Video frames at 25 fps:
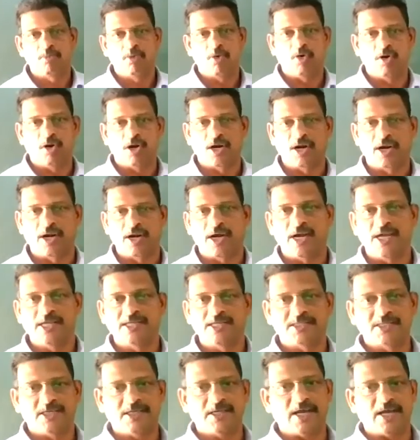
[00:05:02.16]

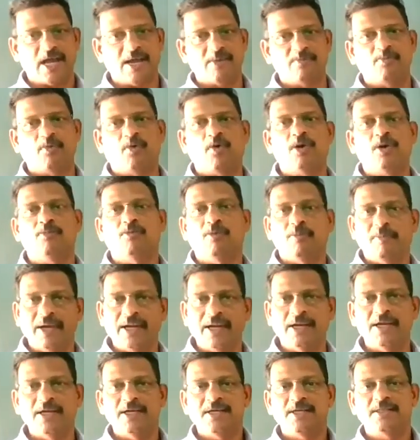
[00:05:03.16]
polarized dipole
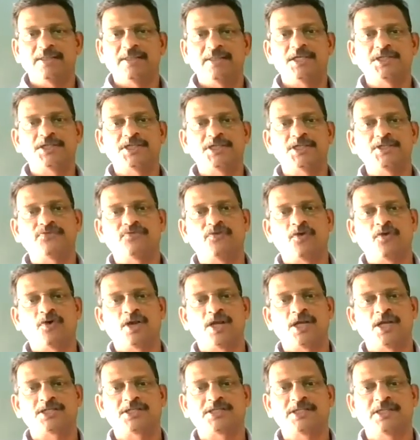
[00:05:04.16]
moment. This is for
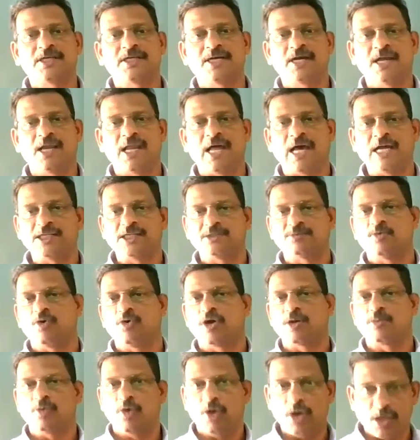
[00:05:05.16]
a simple atom
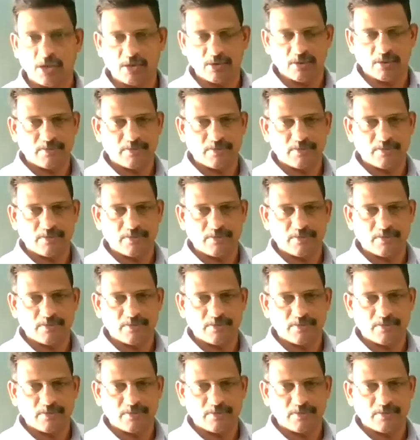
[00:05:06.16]
or molecule.